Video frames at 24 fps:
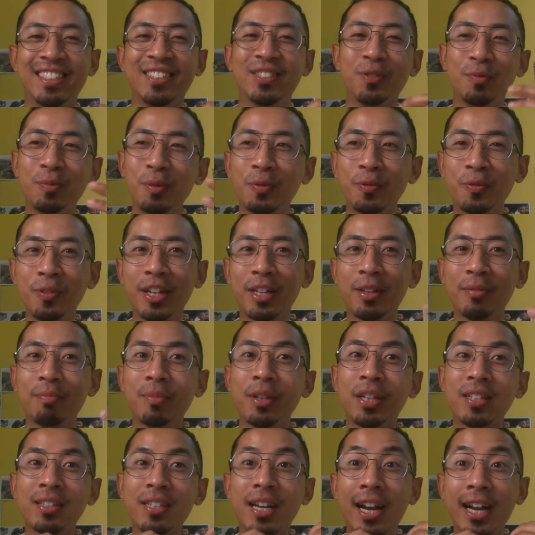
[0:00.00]
to be frank,
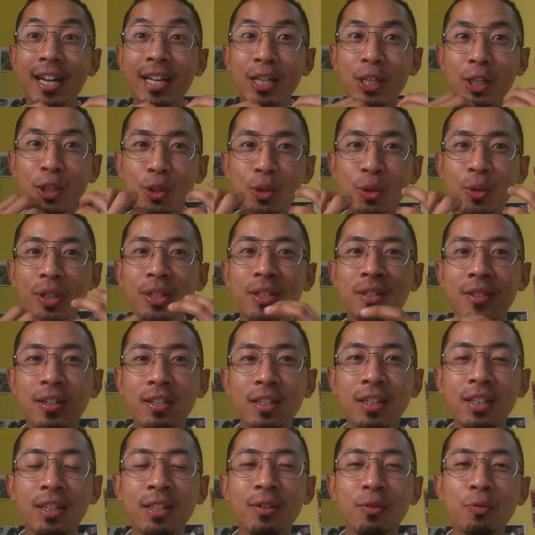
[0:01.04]
because I enjoy
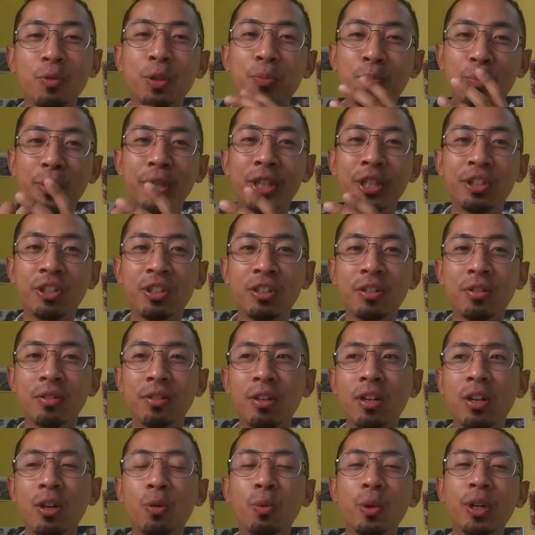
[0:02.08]
studying with pressure
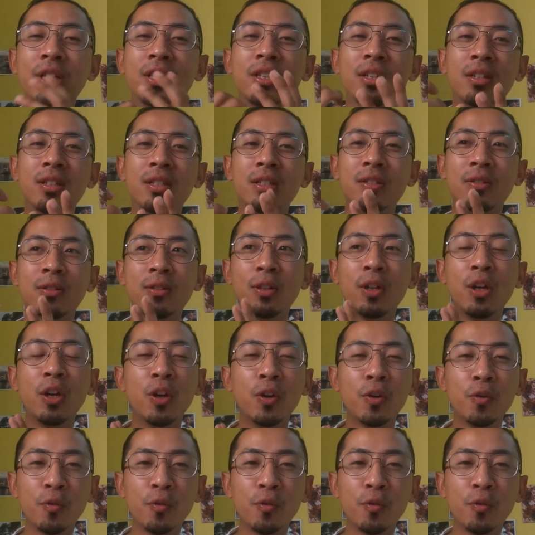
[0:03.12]
when there is